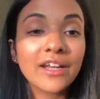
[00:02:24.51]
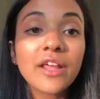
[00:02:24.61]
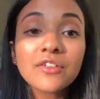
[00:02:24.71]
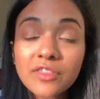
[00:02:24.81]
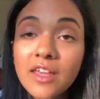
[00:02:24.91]

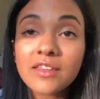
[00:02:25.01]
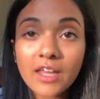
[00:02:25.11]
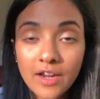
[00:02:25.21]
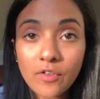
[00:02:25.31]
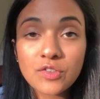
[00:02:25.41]
Another thing
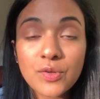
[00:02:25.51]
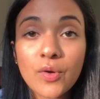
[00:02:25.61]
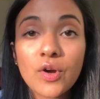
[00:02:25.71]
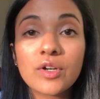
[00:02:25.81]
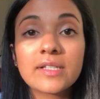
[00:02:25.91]
that I've also
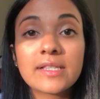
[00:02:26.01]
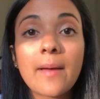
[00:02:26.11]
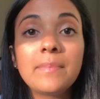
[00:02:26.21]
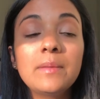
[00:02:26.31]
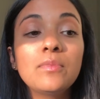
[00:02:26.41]
heard is
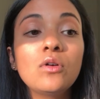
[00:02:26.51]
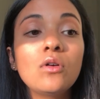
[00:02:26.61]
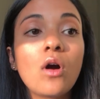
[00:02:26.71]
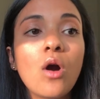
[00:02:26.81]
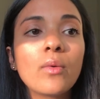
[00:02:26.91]
that people
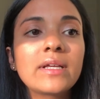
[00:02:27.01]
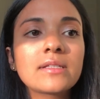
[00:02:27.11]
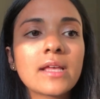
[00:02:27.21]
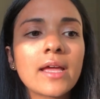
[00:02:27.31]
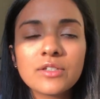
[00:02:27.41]
always
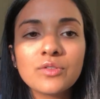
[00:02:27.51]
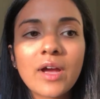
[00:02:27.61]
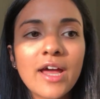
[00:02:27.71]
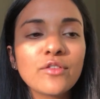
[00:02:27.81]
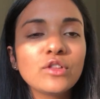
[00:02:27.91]
say, "You
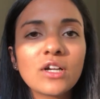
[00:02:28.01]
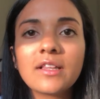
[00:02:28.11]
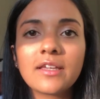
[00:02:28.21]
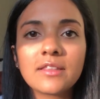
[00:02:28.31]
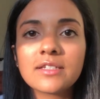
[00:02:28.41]
kind of look
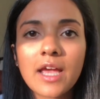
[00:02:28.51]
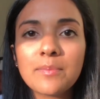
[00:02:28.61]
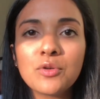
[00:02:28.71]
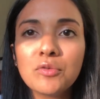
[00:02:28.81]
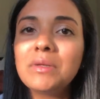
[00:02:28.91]
like the type
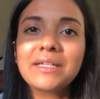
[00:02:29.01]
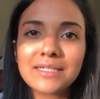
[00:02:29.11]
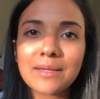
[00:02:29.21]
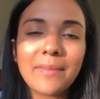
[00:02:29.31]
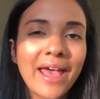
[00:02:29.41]
who'd be
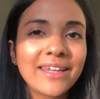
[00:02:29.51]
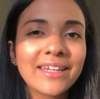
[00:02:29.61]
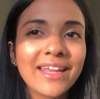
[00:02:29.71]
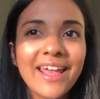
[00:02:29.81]
into men."